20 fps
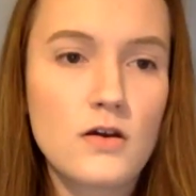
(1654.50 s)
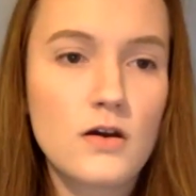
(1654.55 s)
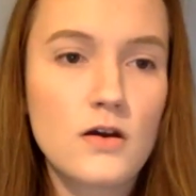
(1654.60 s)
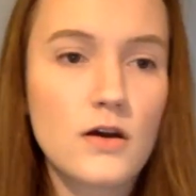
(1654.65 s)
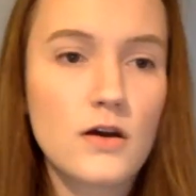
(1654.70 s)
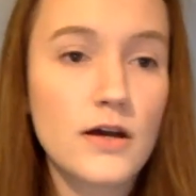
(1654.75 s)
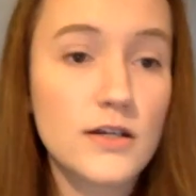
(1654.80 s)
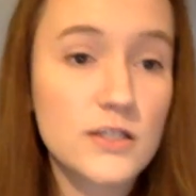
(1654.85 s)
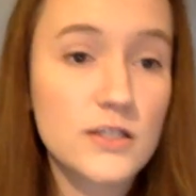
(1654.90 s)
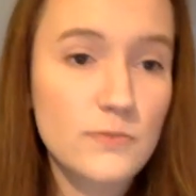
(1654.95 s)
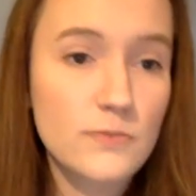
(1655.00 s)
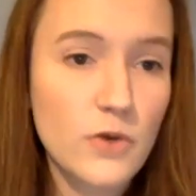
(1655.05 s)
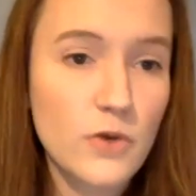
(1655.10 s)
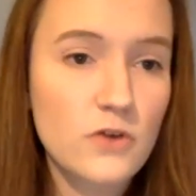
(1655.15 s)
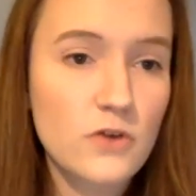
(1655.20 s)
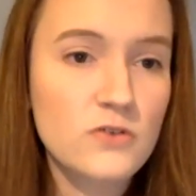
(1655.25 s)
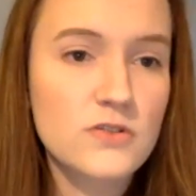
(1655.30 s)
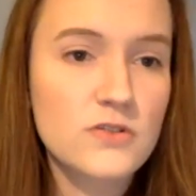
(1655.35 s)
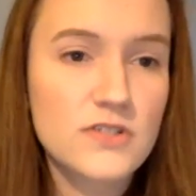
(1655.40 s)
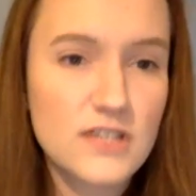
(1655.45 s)

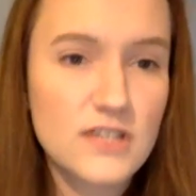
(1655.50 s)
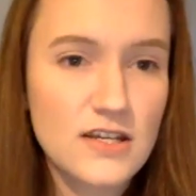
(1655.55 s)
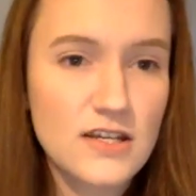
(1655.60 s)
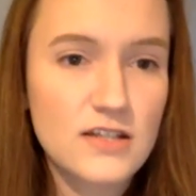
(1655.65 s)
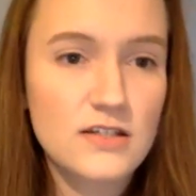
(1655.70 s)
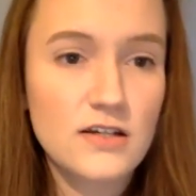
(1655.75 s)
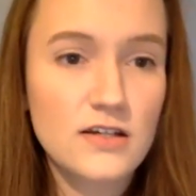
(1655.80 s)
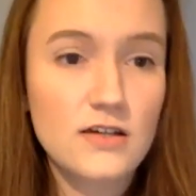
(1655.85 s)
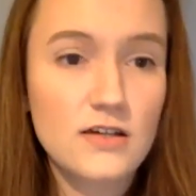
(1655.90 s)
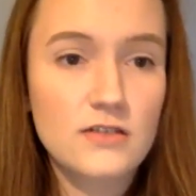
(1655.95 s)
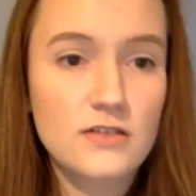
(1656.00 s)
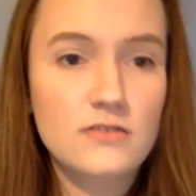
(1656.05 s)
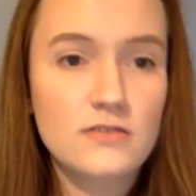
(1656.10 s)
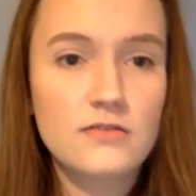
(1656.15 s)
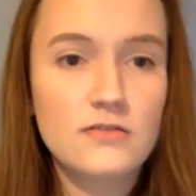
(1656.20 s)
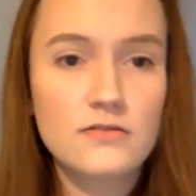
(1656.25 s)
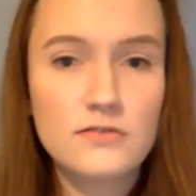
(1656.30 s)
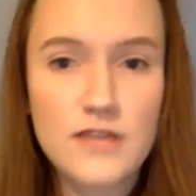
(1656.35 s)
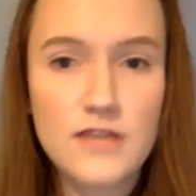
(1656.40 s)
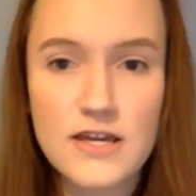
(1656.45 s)
Exposed is a
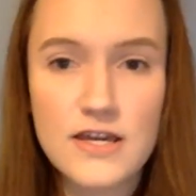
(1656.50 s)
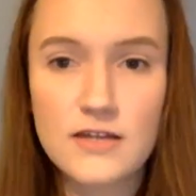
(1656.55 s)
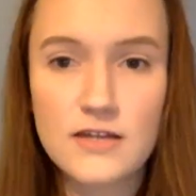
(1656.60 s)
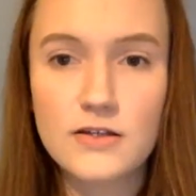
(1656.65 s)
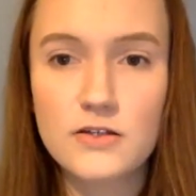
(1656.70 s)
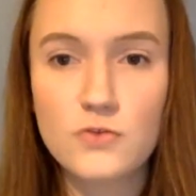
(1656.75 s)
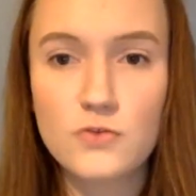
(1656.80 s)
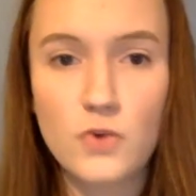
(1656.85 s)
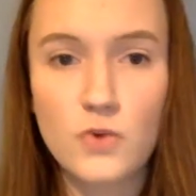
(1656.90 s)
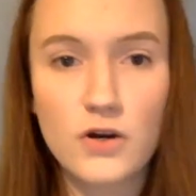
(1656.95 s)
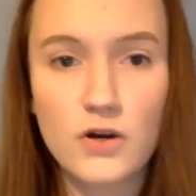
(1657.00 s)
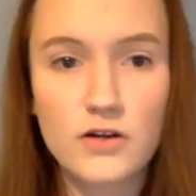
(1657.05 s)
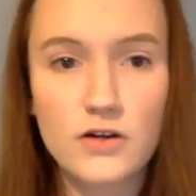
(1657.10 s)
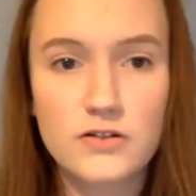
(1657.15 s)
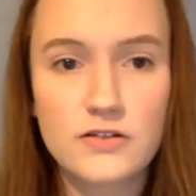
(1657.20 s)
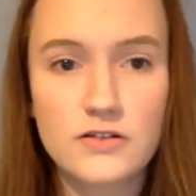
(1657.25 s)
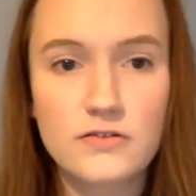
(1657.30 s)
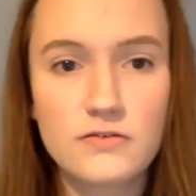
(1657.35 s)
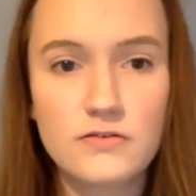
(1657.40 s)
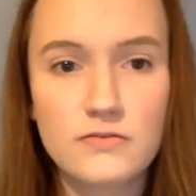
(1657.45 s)
naked word,
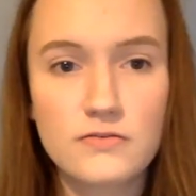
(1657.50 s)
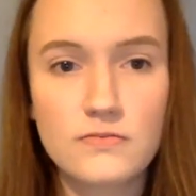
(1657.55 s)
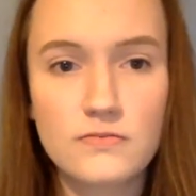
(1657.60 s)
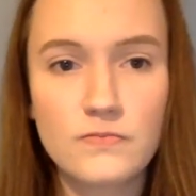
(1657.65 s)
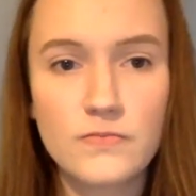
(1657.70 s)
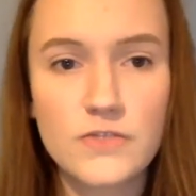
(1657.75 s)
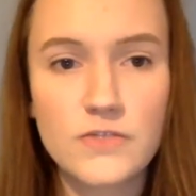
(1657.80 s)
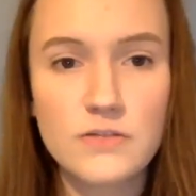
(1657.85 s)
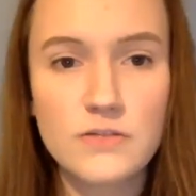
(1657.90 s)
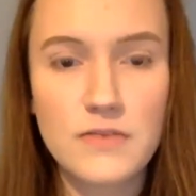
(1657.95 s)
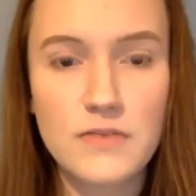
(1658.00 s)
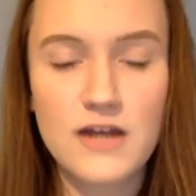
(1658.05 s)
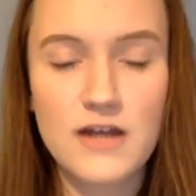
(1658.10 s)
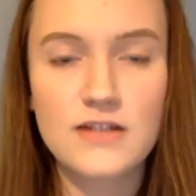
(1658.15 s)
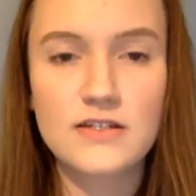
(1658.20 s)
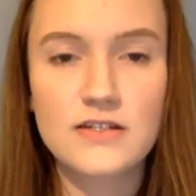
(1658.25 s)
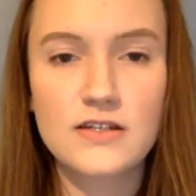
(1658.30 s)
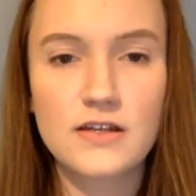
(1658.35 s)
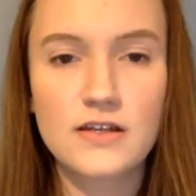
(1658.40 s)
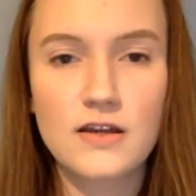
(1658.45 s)

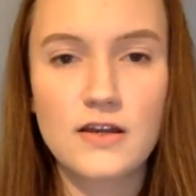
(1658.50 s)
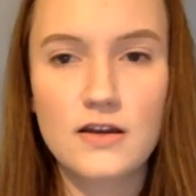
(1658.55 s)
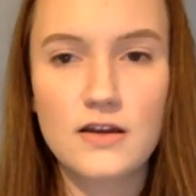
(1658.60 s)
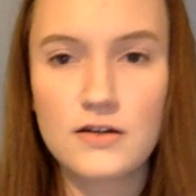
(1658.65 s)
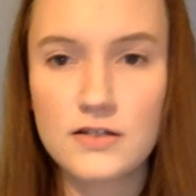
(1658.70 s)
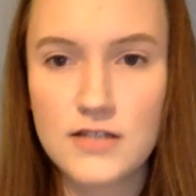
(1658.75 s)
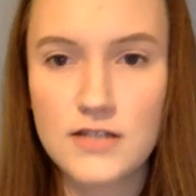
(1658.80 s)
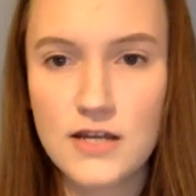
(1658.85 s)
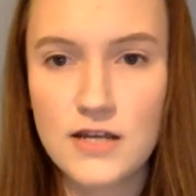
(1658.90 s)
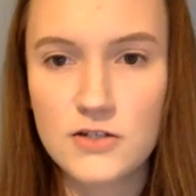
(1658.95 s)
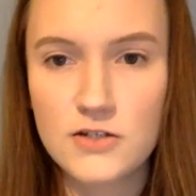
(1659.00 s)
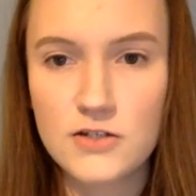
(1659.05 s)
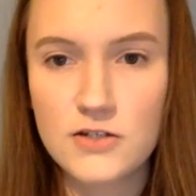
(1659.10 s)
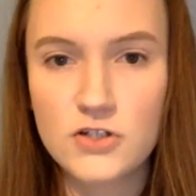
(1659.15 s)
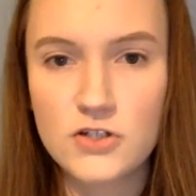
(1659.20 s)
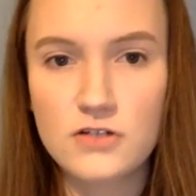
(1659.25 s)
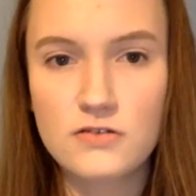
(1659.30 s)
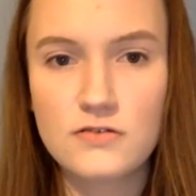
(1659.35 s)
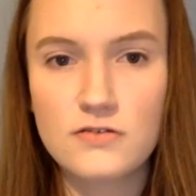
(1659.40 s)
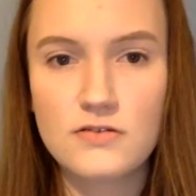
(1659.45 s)
demanding
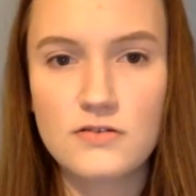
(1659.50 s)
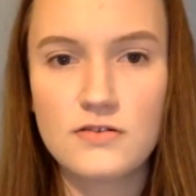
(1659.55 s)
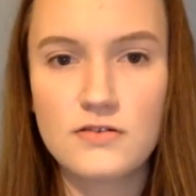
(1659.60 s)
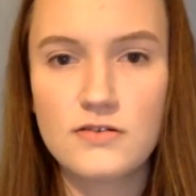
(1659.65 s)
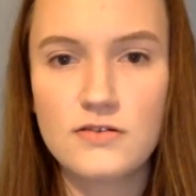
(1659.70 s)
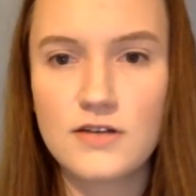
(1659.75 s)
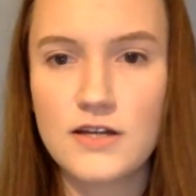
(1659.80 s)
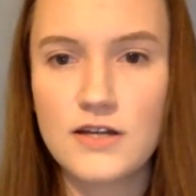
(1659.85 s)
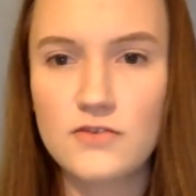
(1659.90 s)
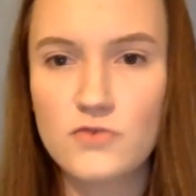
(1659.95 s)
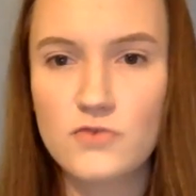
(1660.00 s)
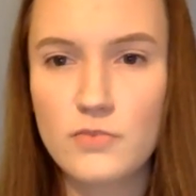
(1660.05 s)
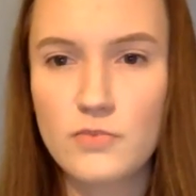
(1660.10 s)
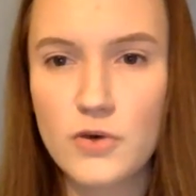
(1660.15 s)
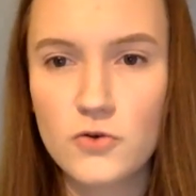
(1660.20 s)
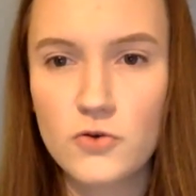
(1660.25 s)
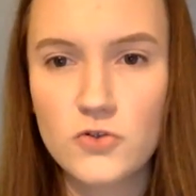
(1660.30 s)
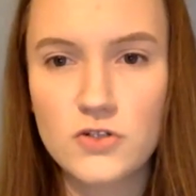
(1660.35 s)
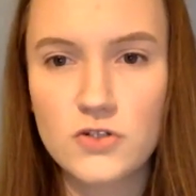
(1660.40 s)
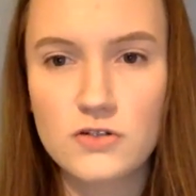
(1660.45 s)
attention and
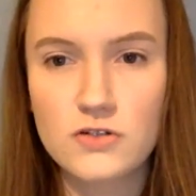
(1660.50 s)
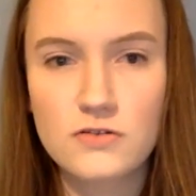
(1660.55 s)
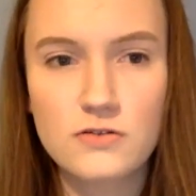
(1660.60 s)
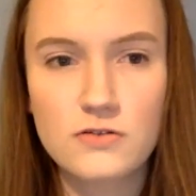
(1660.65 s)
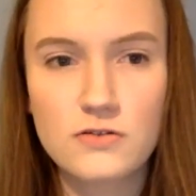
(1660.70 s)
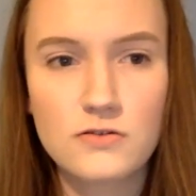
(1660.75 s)
repulsion.